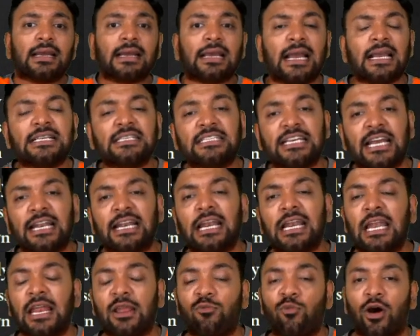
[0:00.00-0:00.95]
Guys,
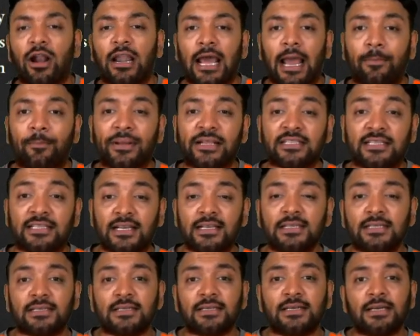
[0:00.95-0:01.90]
generally what happens
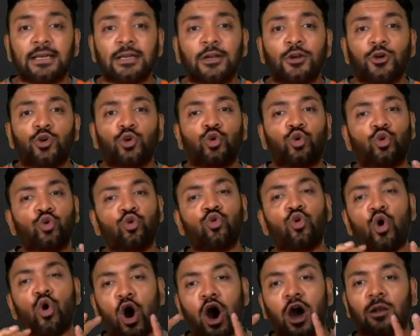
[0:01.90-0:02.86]
is
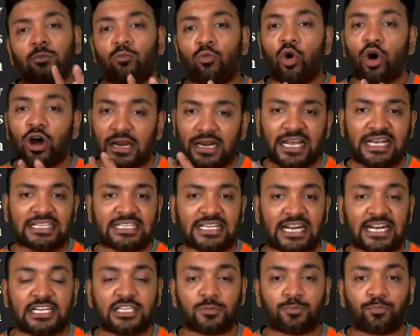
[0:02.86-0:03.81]
two or more
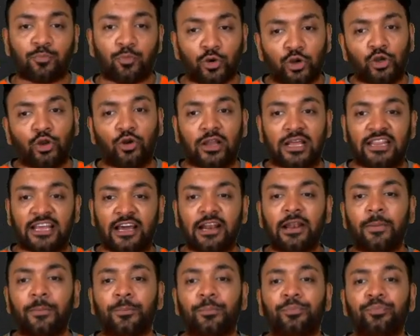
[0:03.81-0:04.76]
assets put
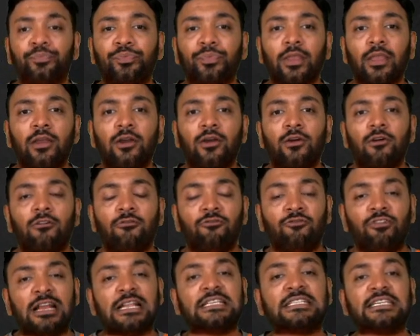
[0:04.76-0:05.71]
together
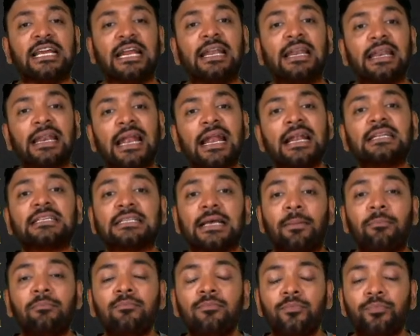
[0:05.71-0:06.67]
will generate
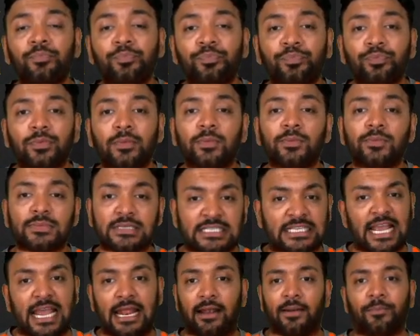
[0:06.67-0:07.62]
some
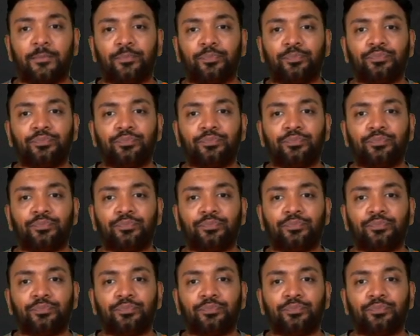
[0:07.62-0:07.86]
sale.